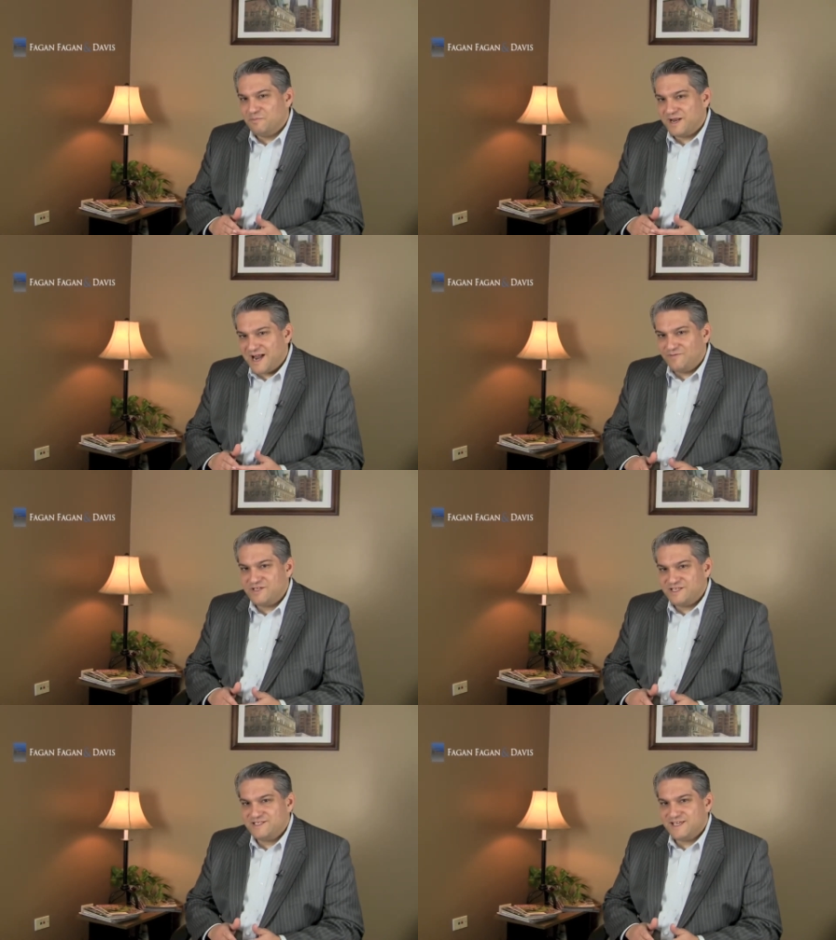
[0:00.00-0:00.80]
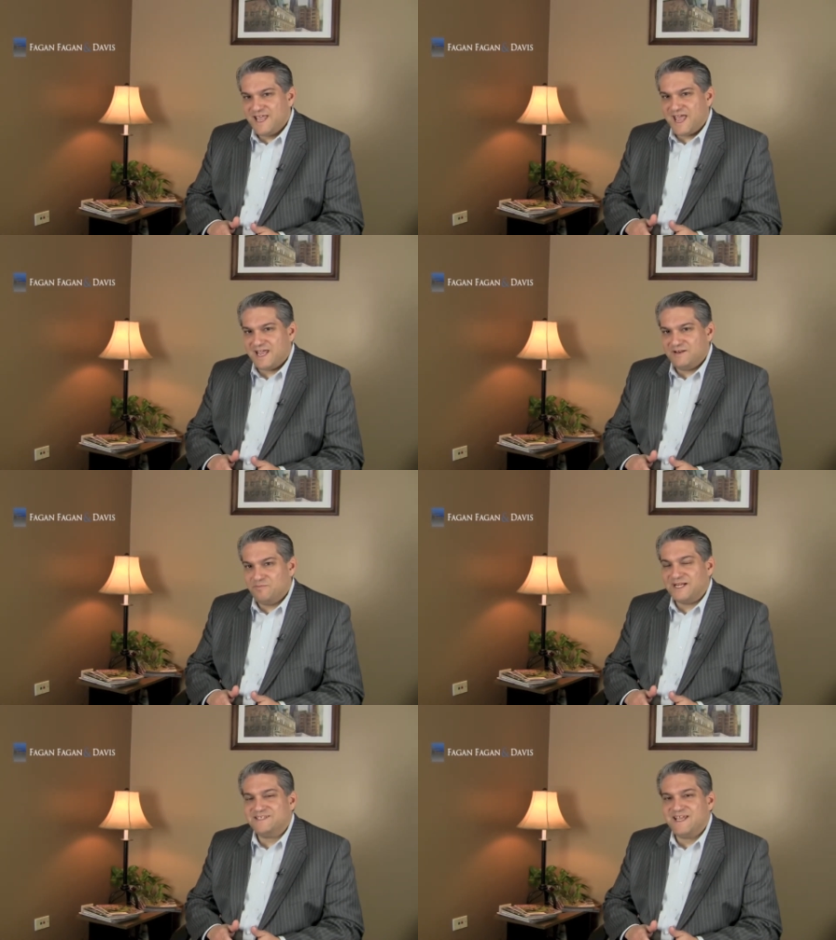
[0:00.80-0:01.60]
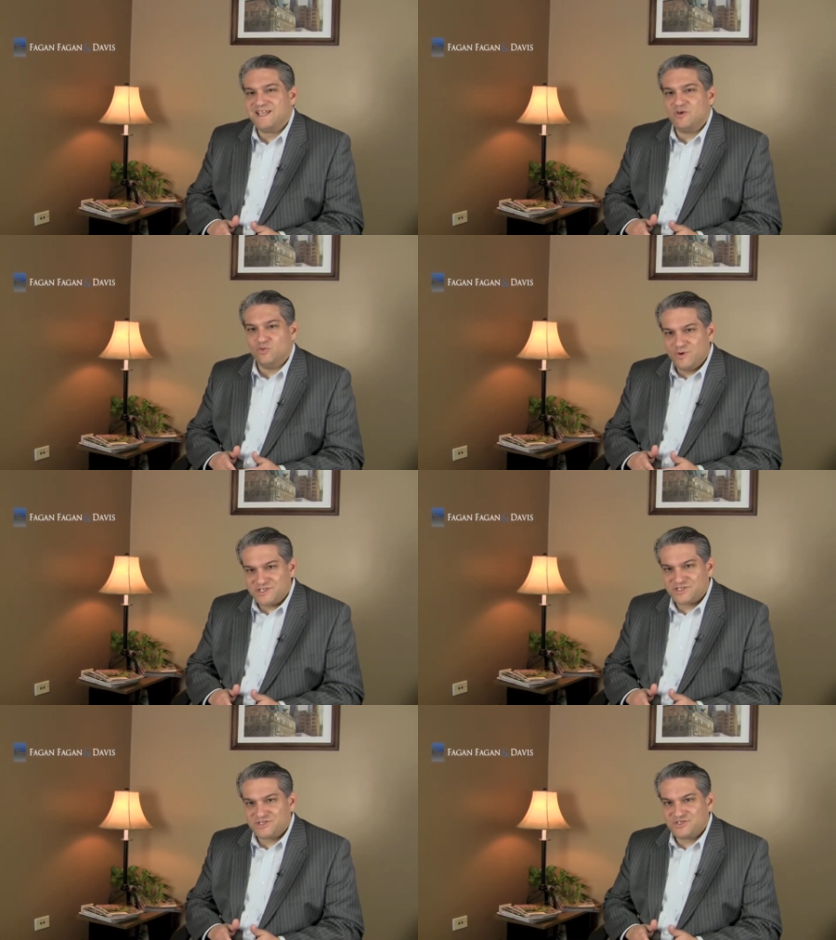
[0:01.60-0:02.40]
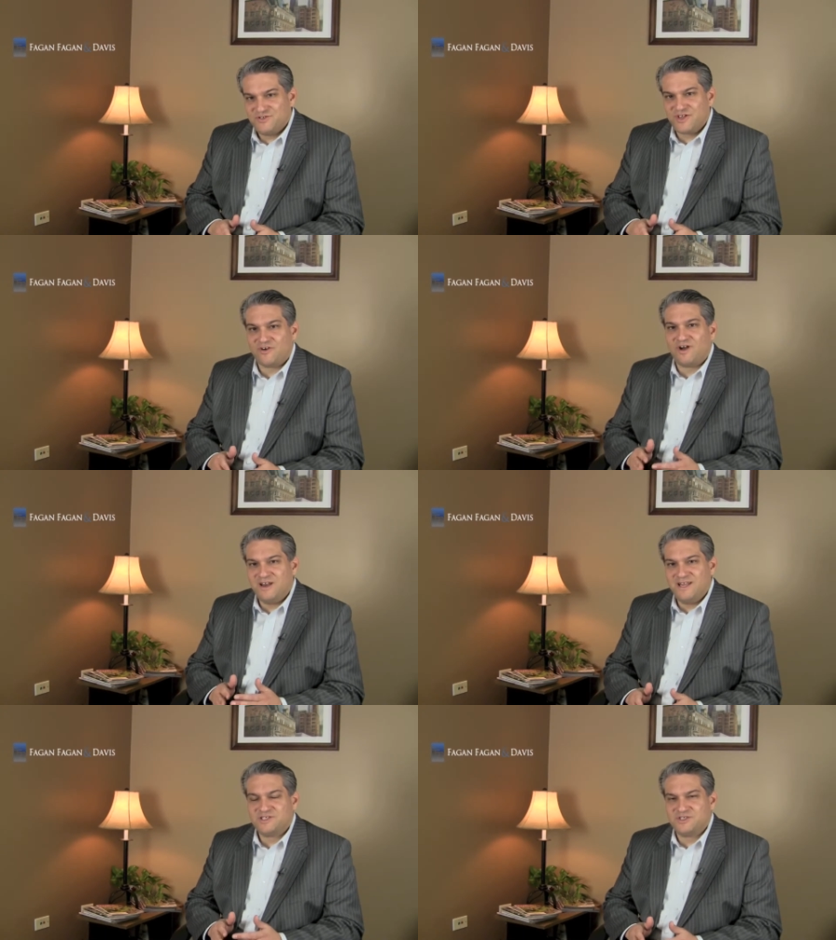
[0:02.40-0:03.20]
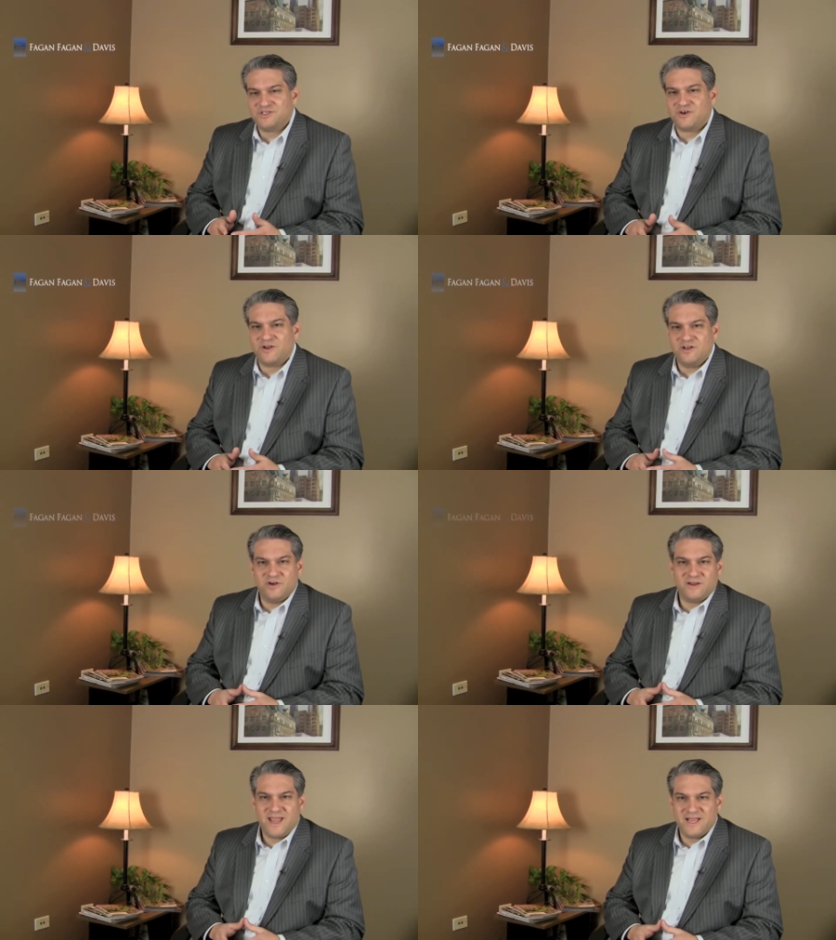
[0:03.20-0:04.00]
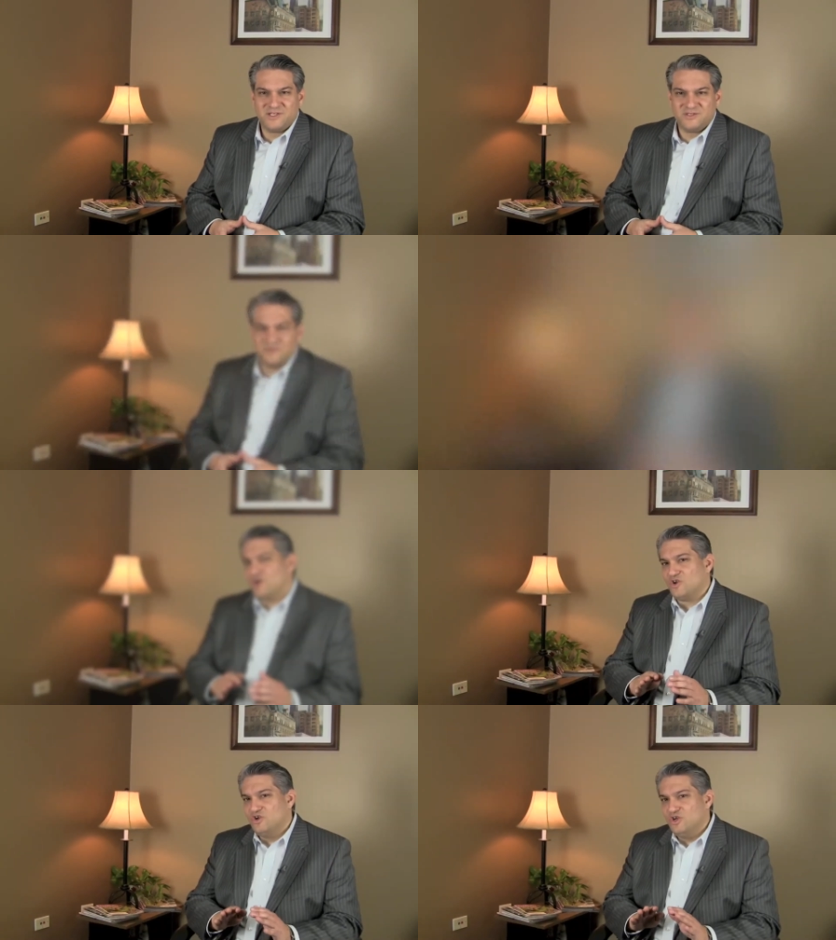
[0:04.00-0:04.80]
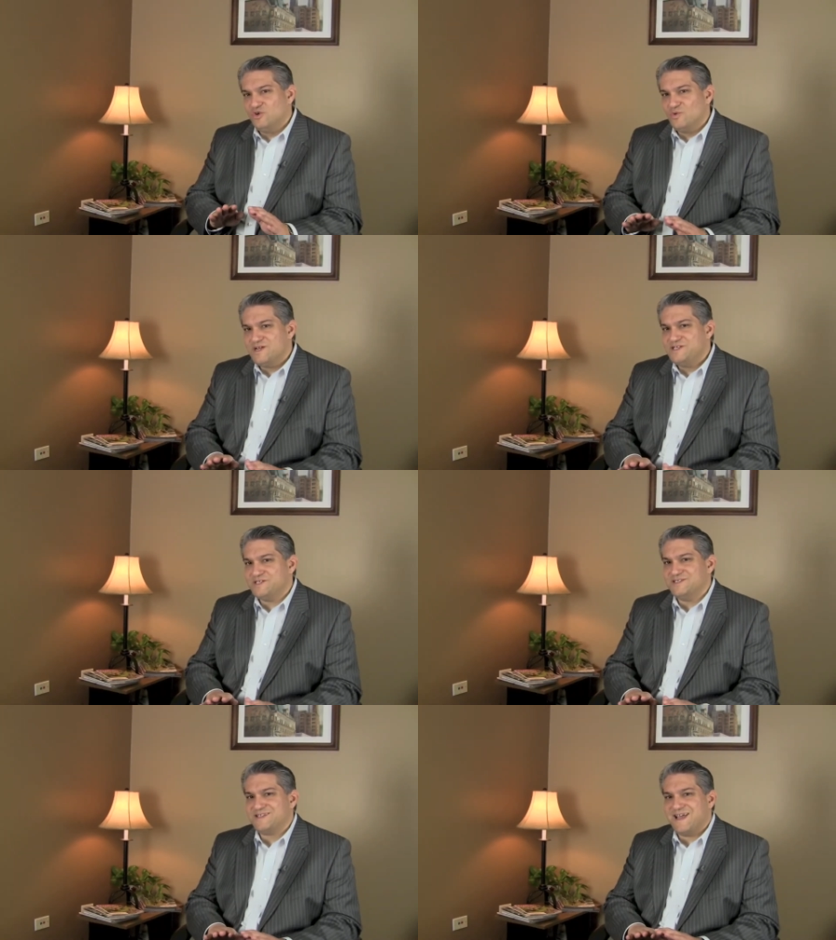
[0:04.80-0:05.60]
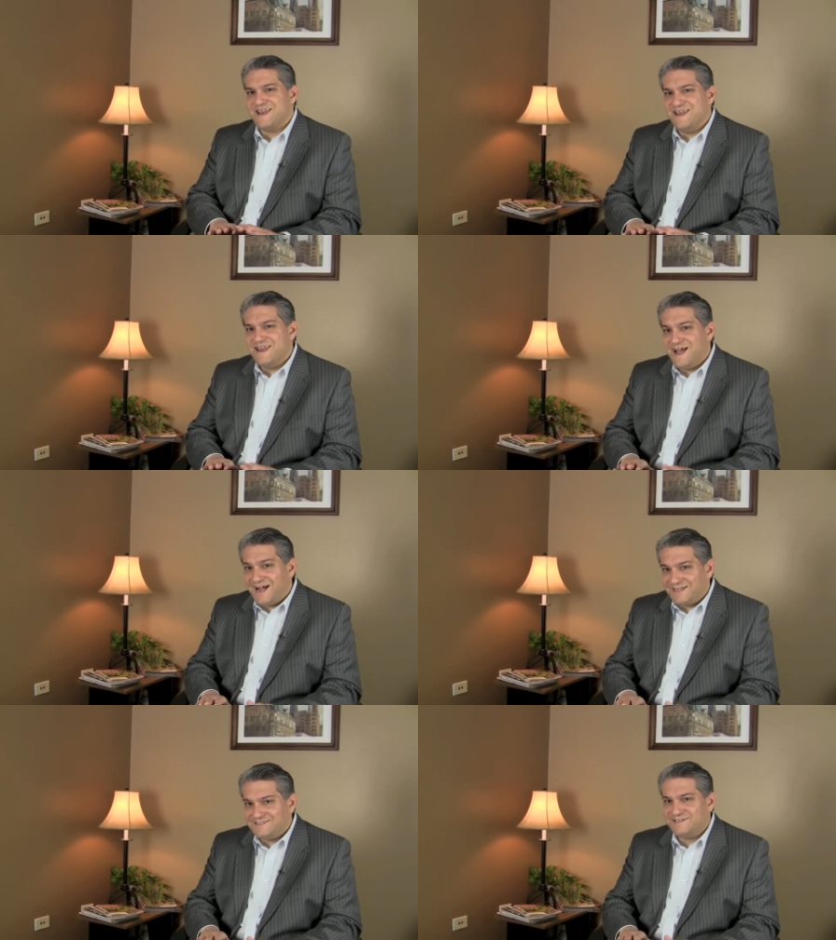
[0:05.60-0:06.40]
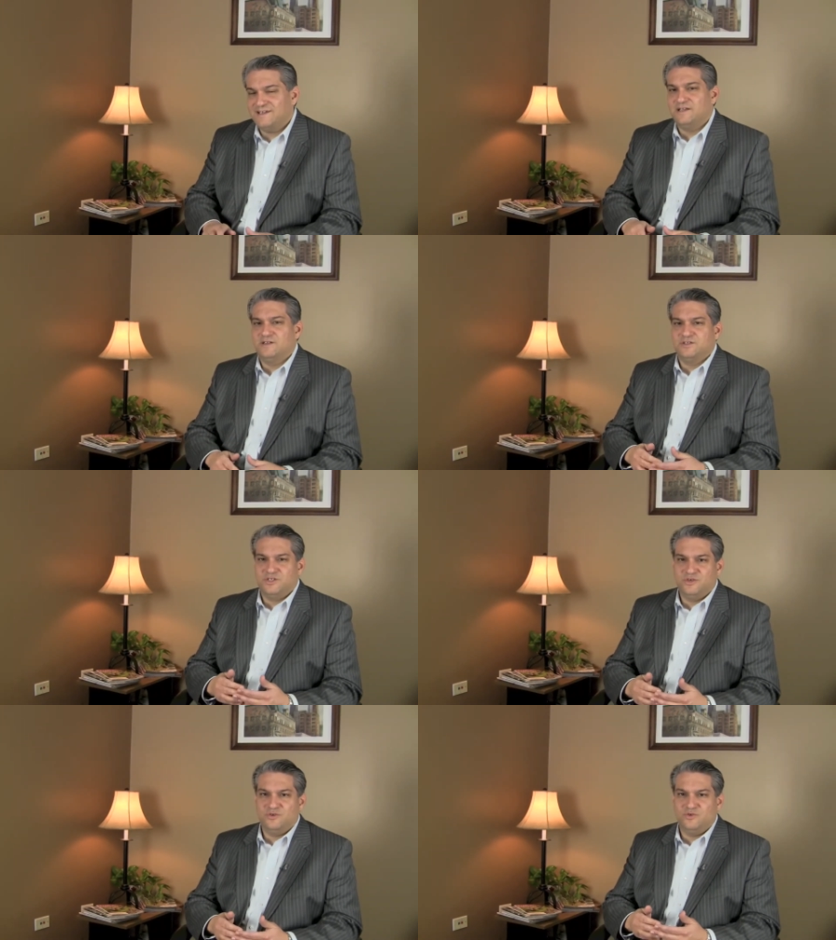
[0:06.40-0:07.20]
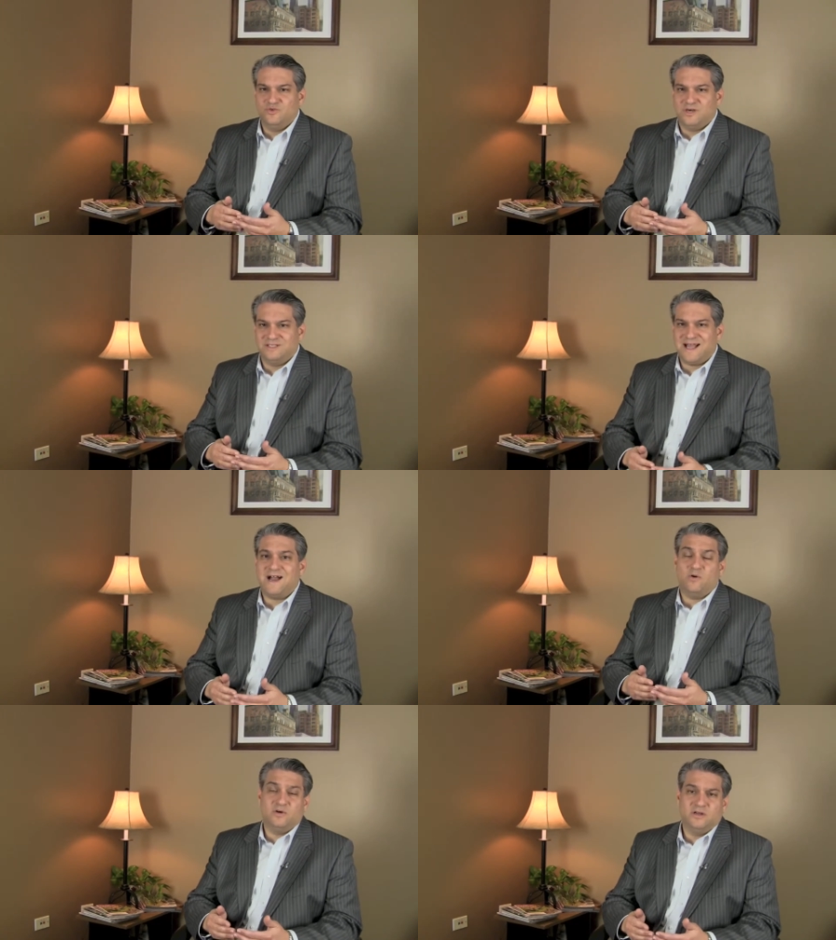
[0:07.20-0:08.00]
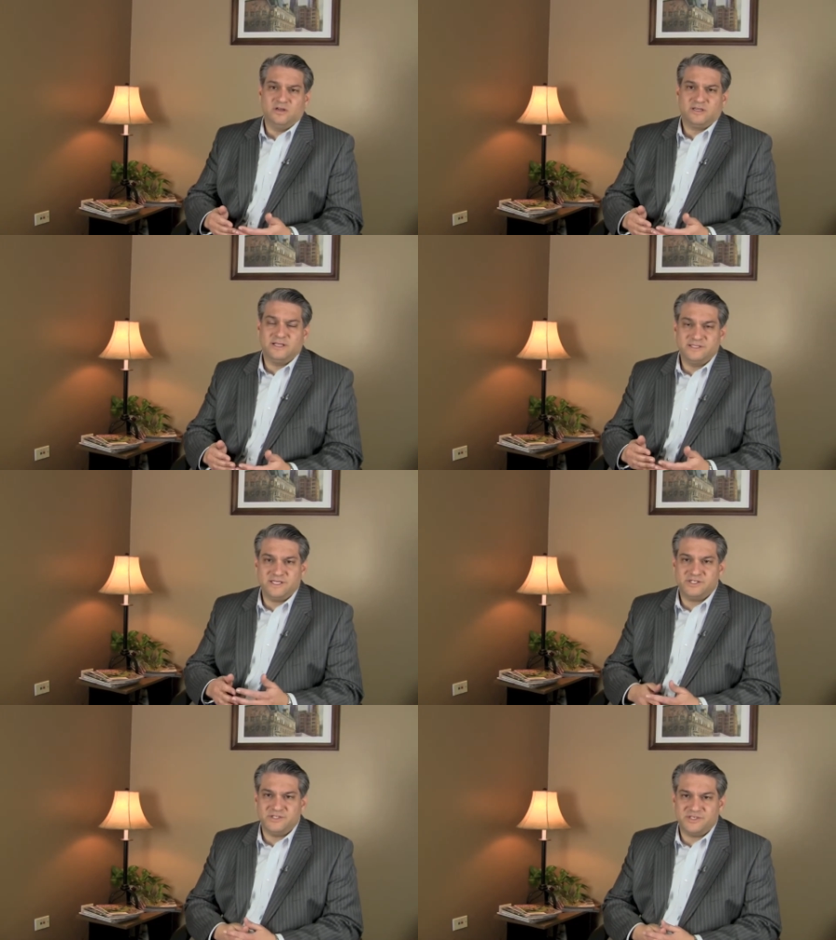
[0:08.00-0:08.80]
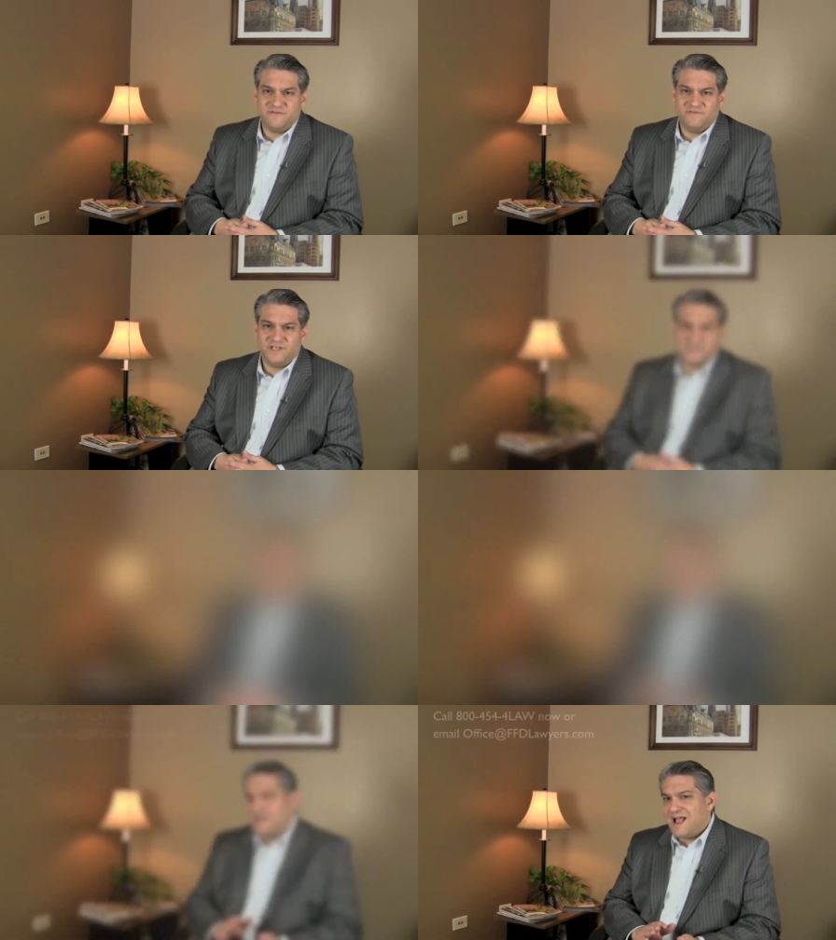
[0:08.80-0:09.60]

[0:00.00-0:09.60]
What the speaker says: but everything to gain by taking risks that are unnecessary in your case. There are good reasons not to allow contingency fees.